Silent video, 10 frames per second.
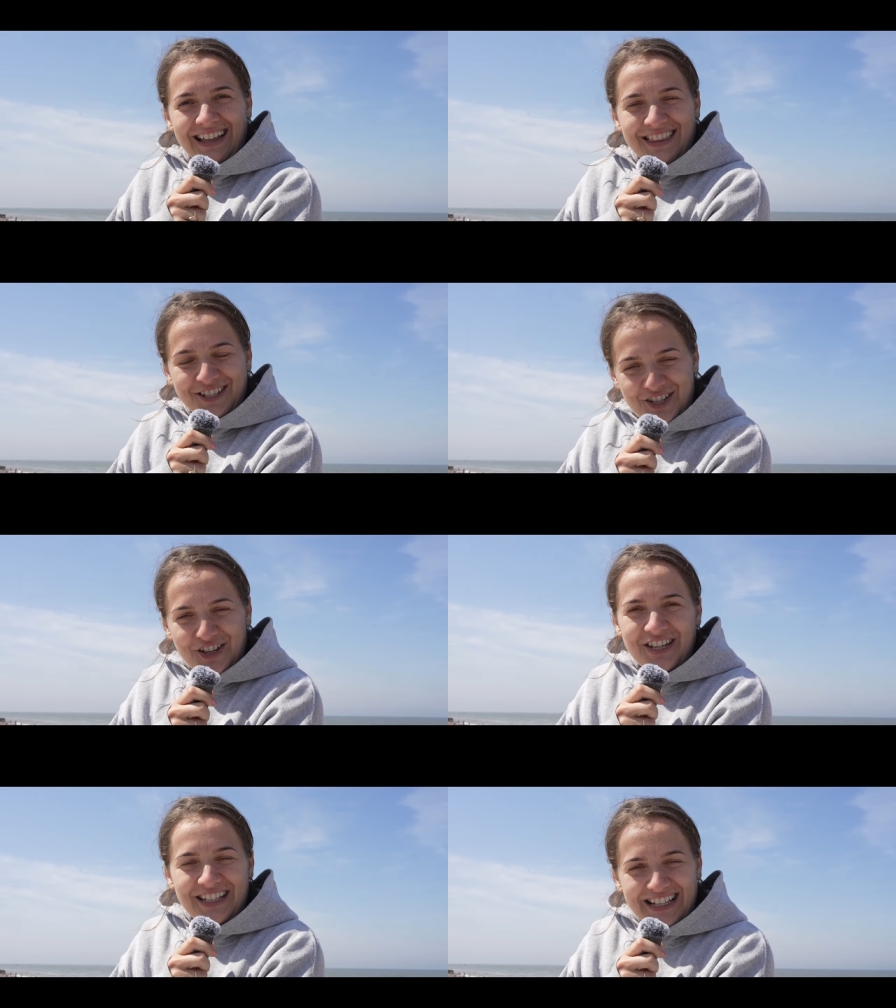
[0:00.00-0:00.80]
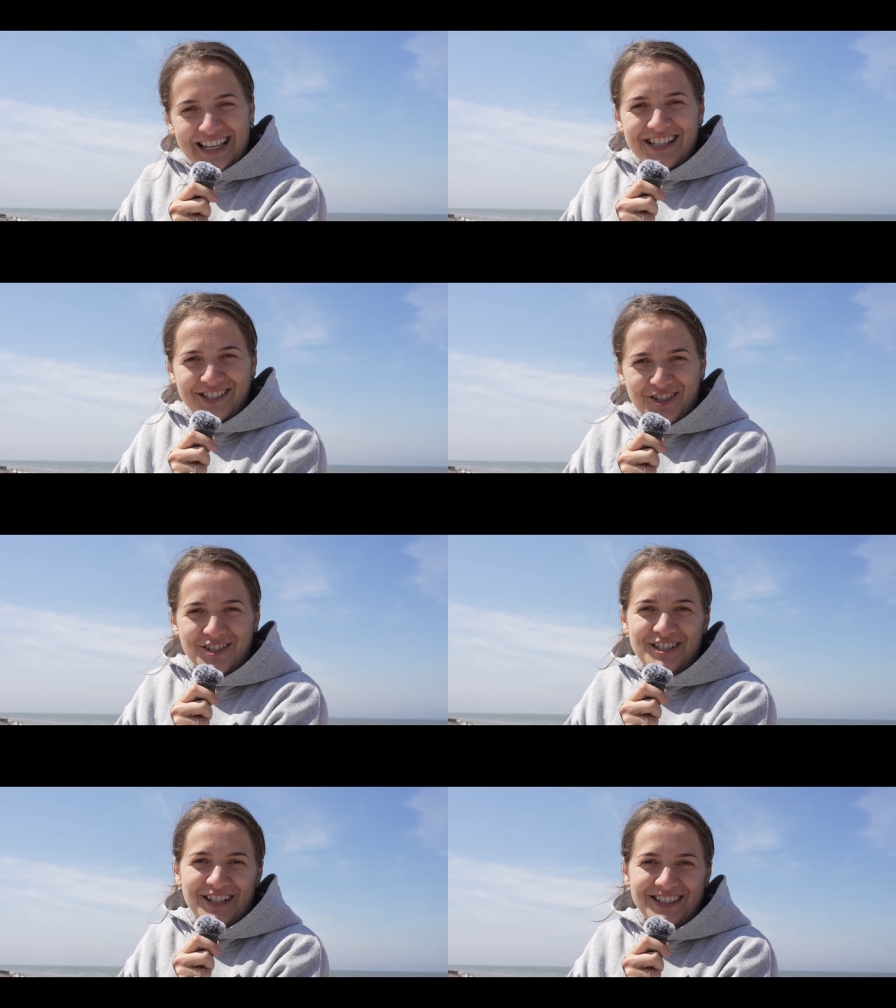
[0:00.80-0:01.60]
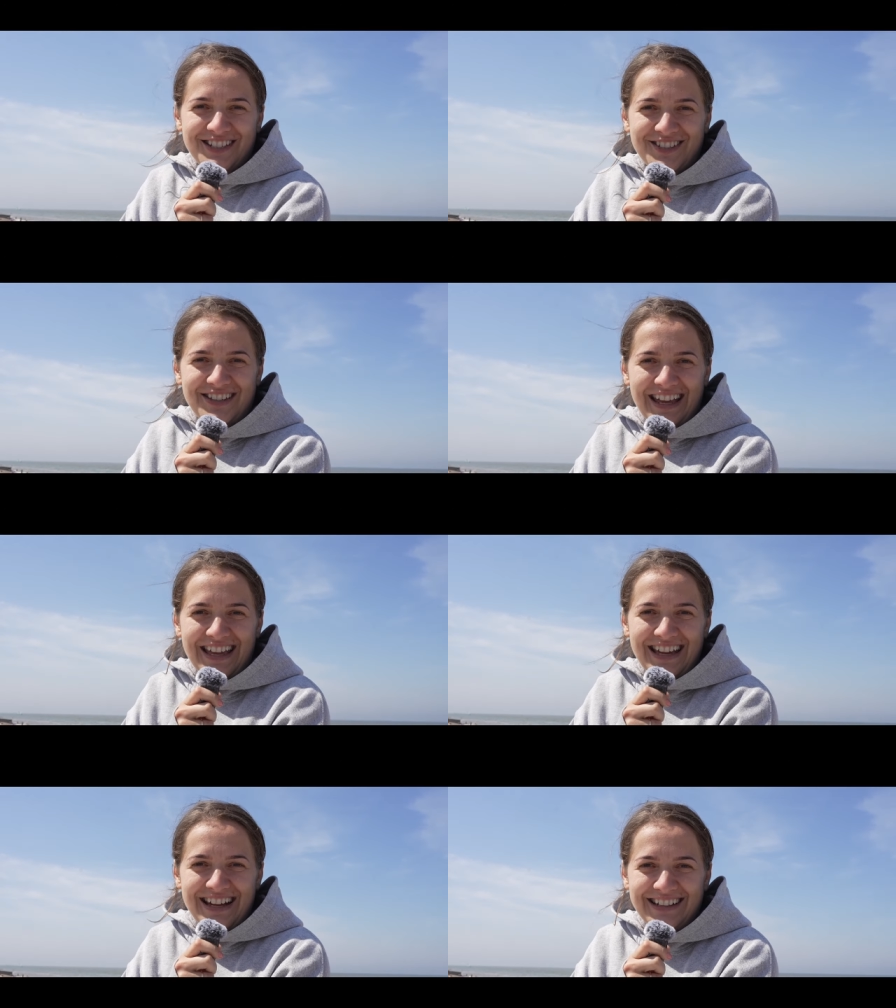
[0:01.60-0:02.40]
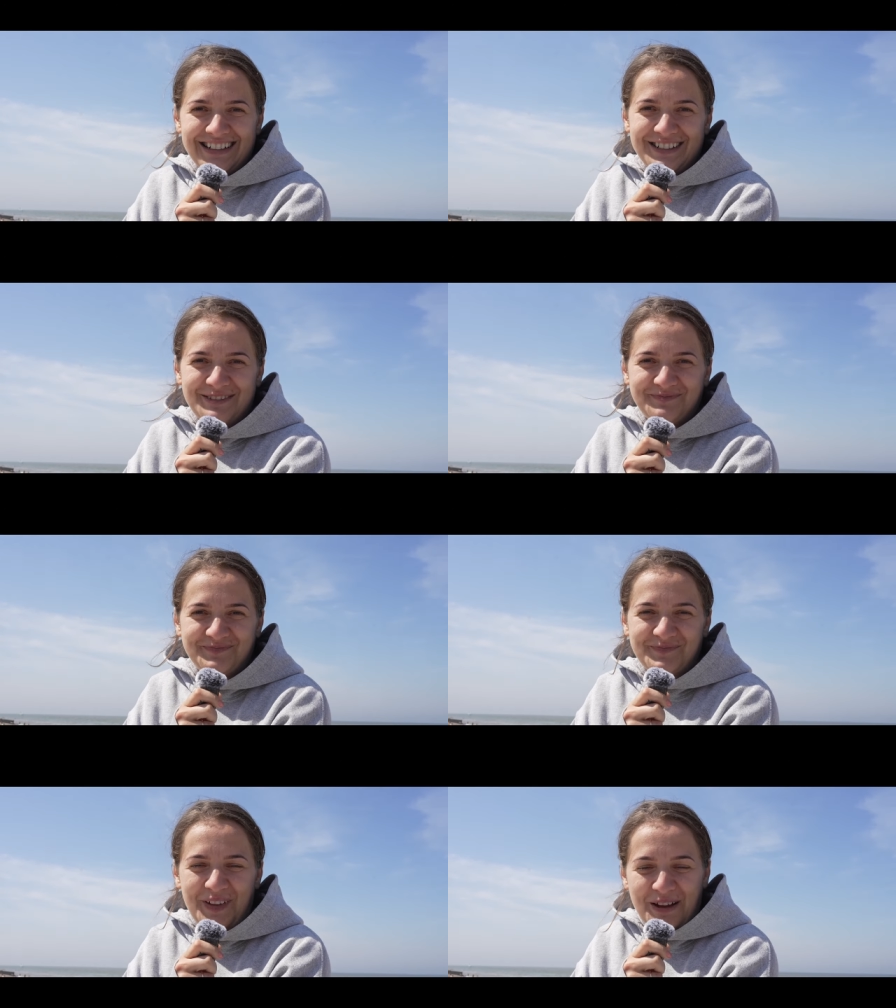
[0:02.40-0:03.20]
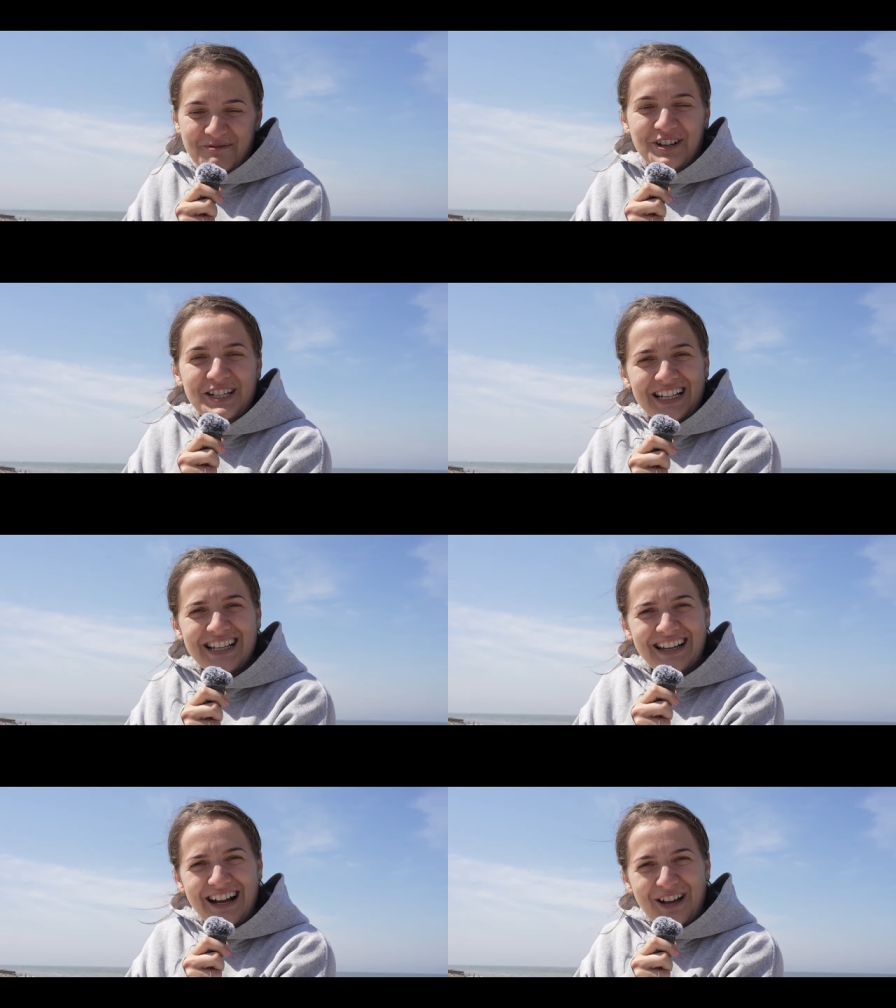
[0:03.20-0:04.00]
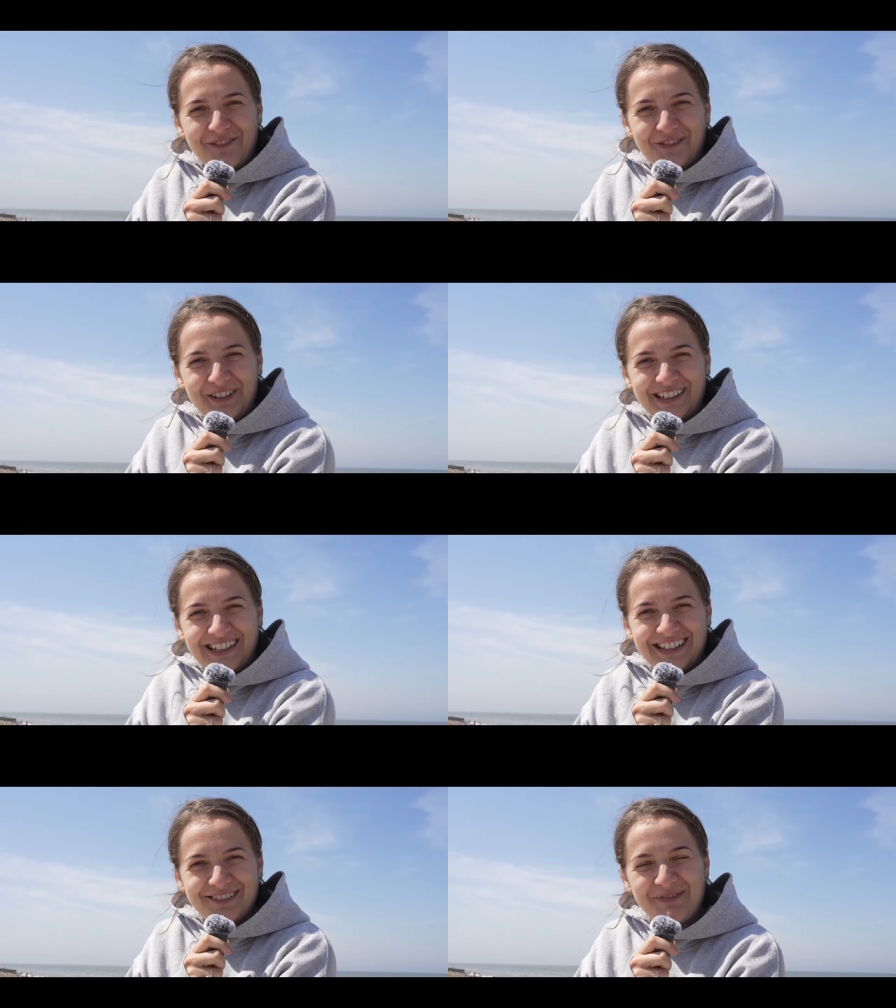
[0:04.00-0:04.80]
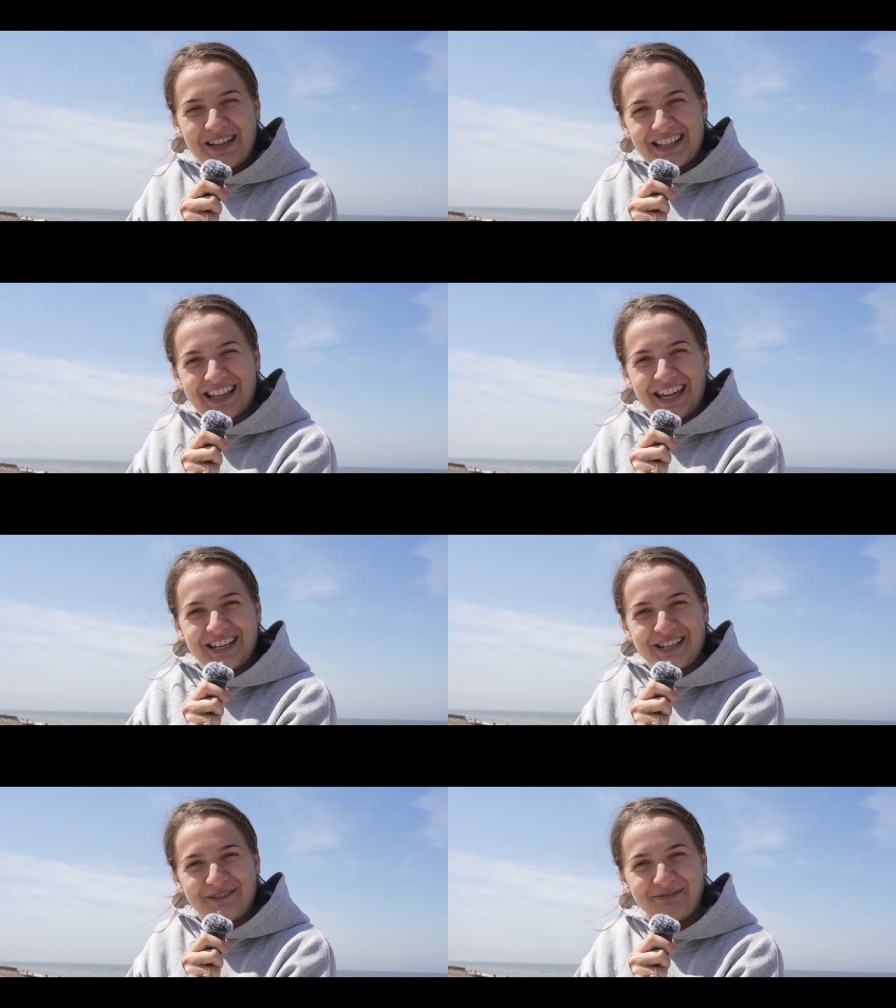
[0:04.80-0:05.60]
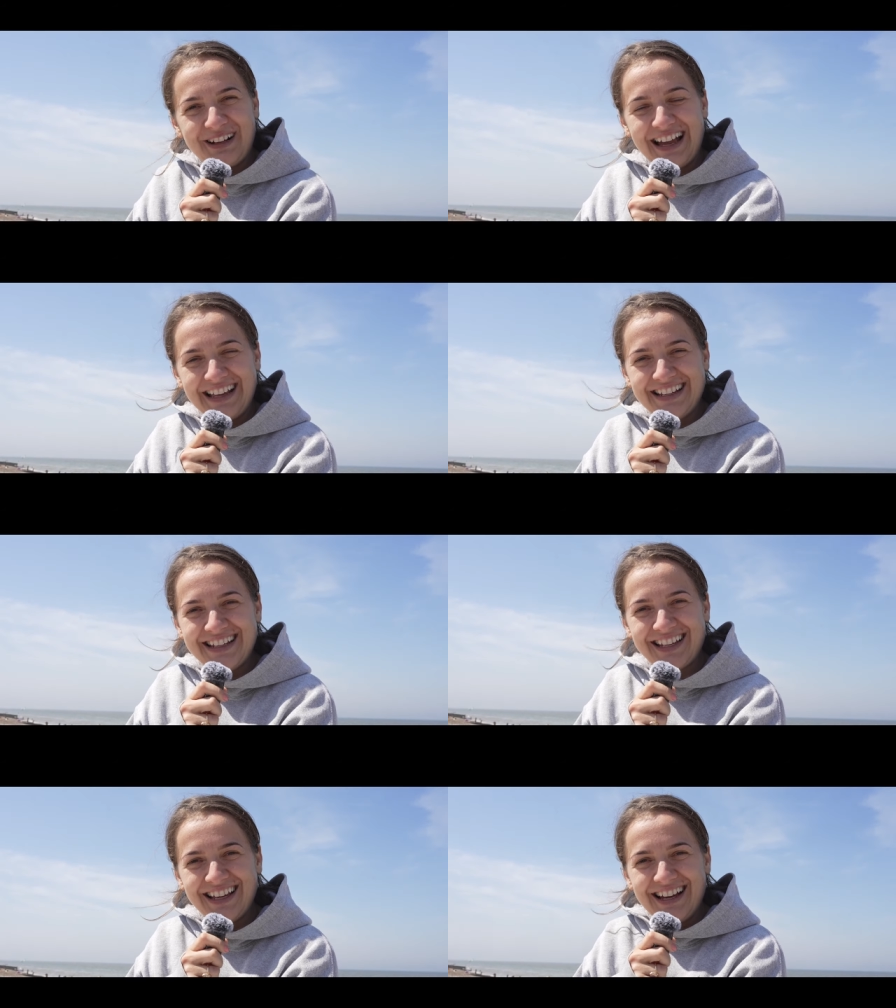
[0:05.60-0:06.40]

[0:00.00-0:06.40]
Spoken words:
the journey that has just started today. I'm finally alive in the kingdom, and